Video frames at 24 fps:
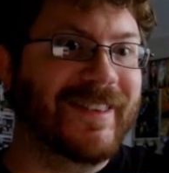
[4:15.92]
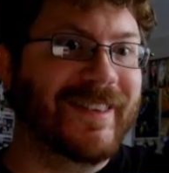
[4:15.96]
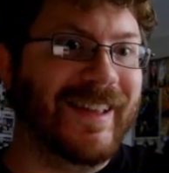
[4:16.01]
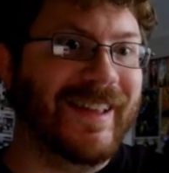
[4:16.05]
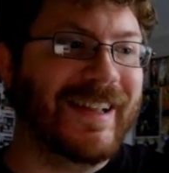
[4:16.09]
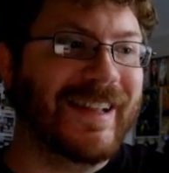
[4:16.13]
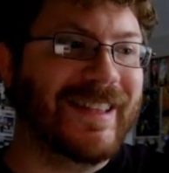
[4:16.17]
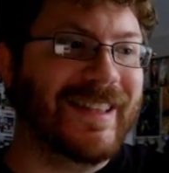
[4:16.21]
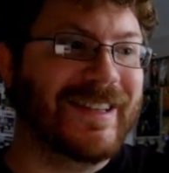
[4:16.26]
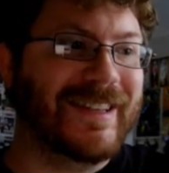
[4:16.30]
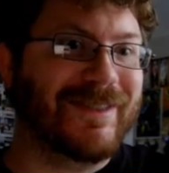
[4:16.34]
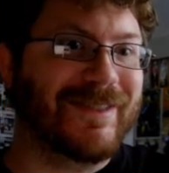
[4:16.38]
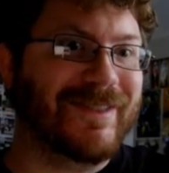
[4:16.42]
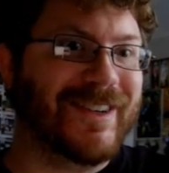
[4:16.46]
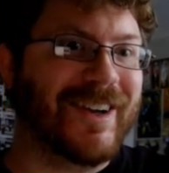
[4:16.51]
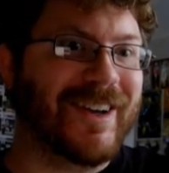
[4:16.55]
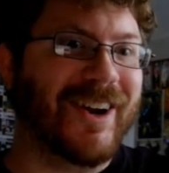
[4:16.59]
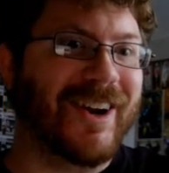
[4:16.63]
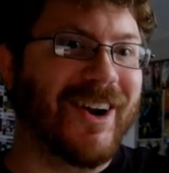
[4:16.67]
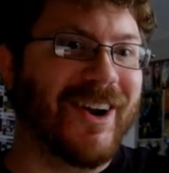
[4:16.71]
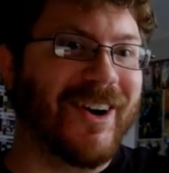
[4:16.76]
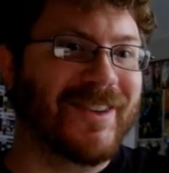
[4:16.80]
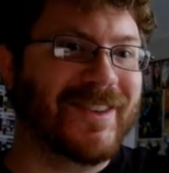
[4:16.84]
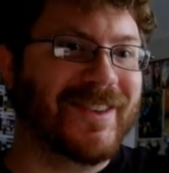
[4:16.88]
like this one's
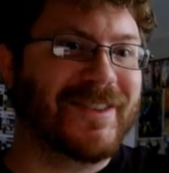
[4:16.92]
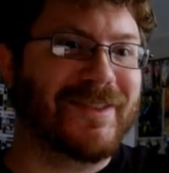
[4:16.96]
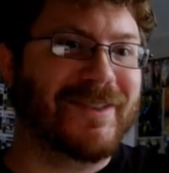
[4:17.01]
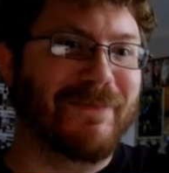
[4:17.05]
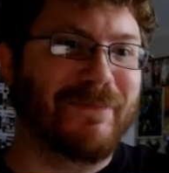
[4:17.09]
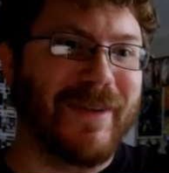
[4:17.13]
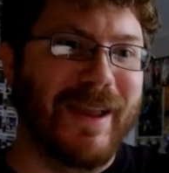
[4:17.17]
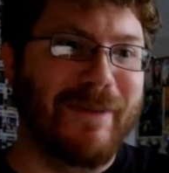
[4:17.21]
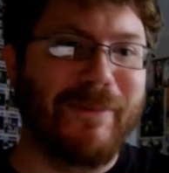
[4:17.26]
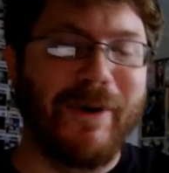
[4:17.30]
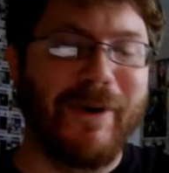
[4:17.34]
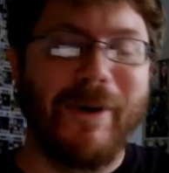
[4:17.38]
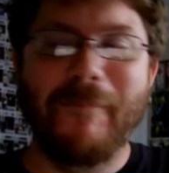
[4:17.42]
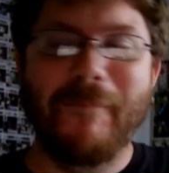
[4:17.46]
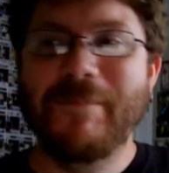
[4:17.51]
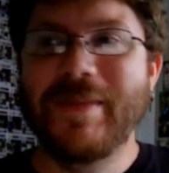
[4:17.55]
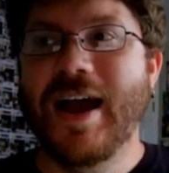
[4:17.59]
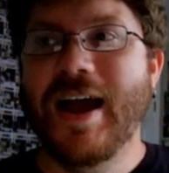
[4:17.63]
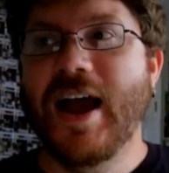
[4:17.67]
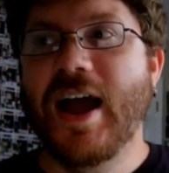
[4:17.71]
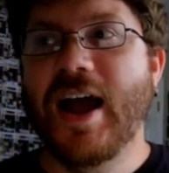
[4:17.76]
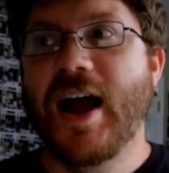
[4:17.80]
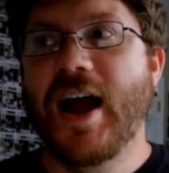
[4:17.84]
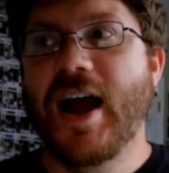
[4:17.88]
gonna hurt some people.
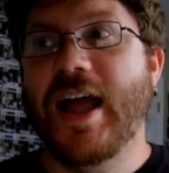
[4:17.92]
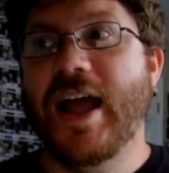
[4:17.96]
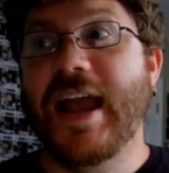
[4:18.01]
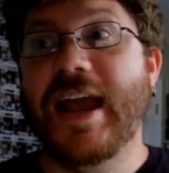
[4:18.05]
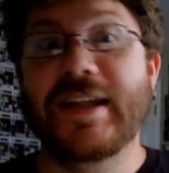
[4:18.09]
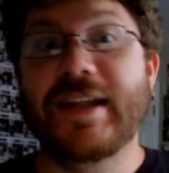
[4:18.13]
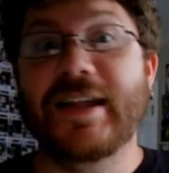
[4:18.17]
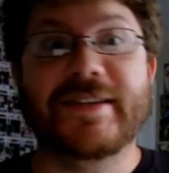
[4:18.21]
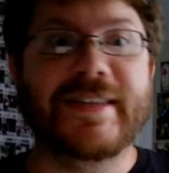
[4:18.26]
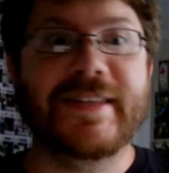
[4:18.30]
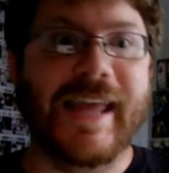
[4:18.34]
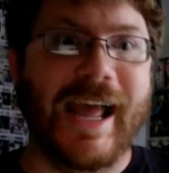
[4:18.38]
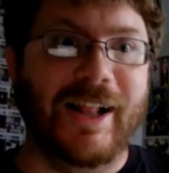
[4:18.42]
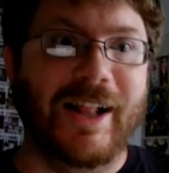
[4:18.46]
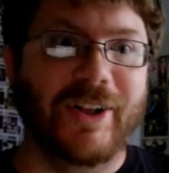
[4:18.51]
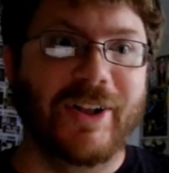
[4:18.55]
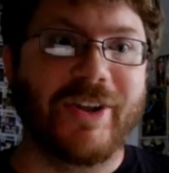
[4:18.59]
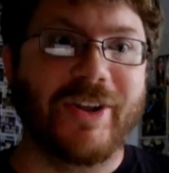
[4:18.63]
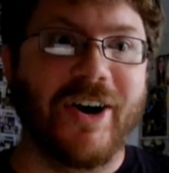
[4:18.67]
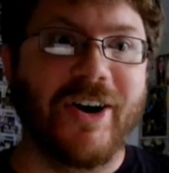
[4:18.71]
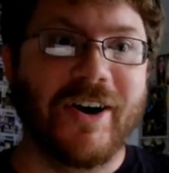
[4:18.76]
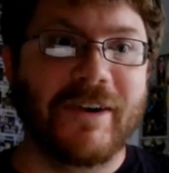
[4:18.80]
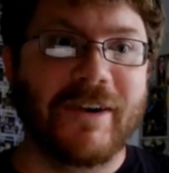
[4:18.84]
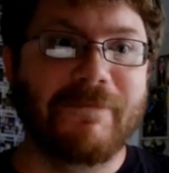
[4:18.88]
It's the
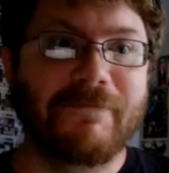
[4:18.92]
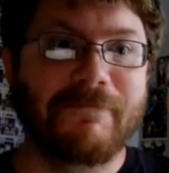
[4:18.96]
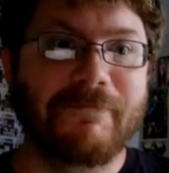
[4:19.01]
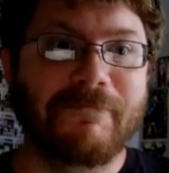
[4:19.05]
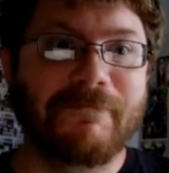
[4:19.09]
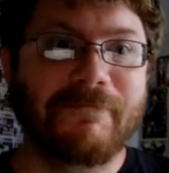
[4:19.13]
Eldar.